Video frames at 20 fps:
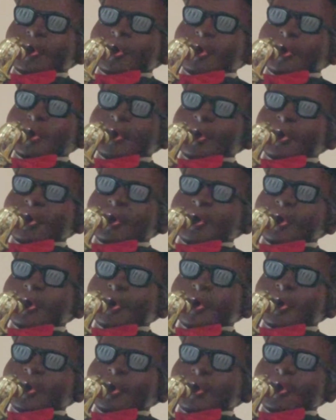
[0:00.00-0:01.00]
The
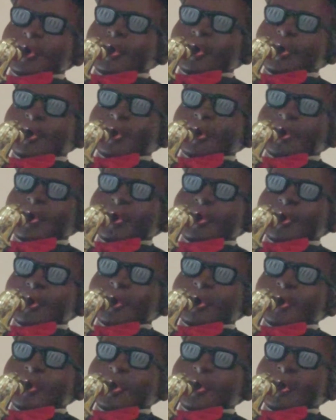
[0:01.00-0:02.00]
MT stuff,
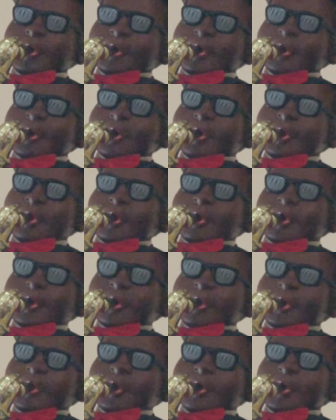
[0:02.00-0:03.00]
honestly,
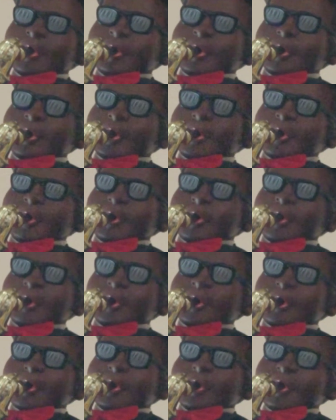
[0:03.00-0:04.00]
is just...
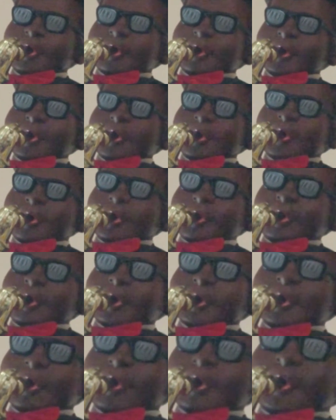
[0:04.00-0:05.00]
it's
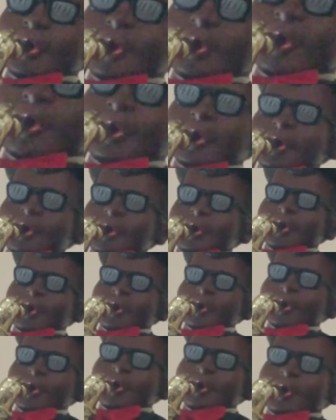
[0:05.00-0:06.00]
so cool.
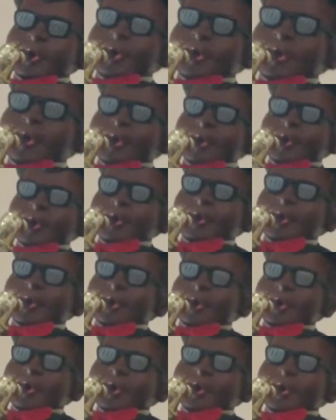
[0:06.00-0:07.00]
And the
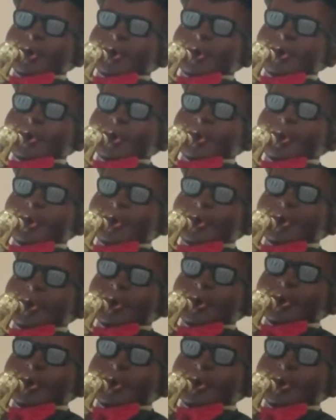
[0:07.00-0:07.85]
mystery surrounding